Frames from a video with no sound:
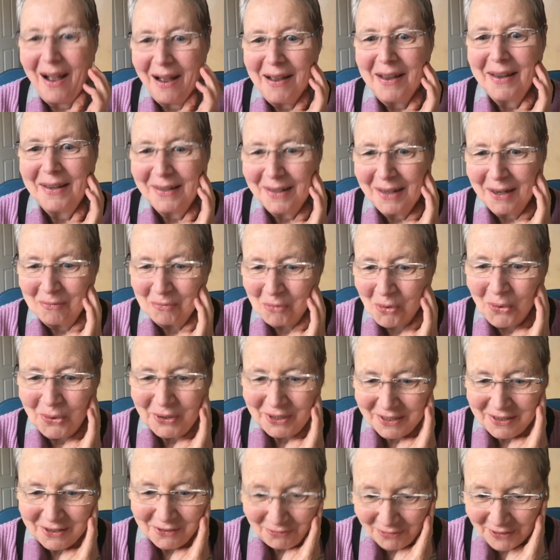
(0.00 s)
I am
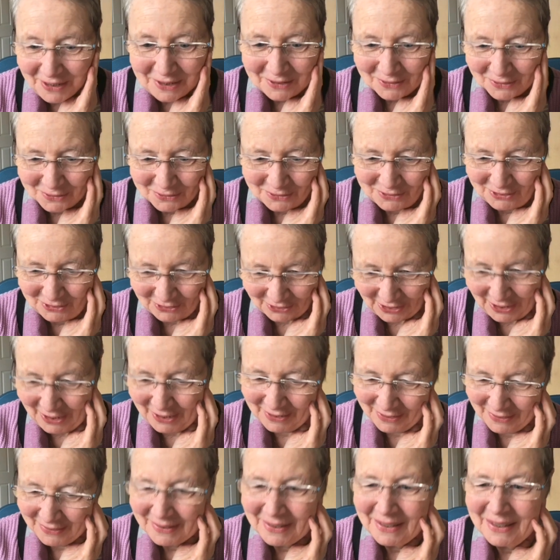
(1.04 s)
walking the fields.
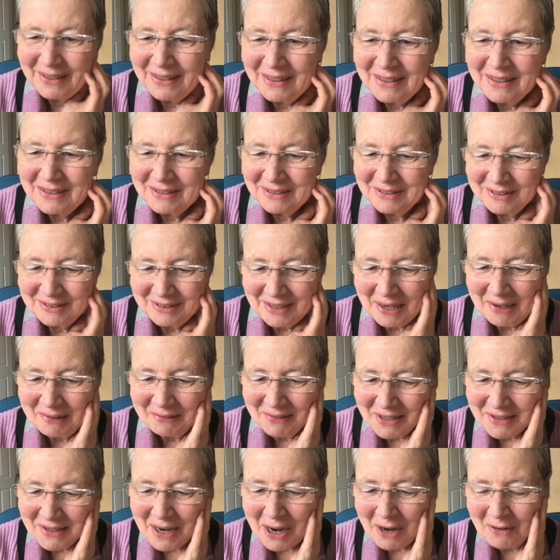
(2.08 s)
So I
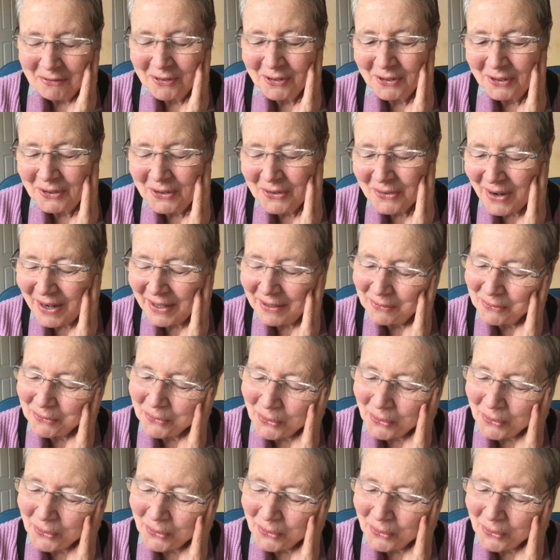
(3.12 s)
went out for a great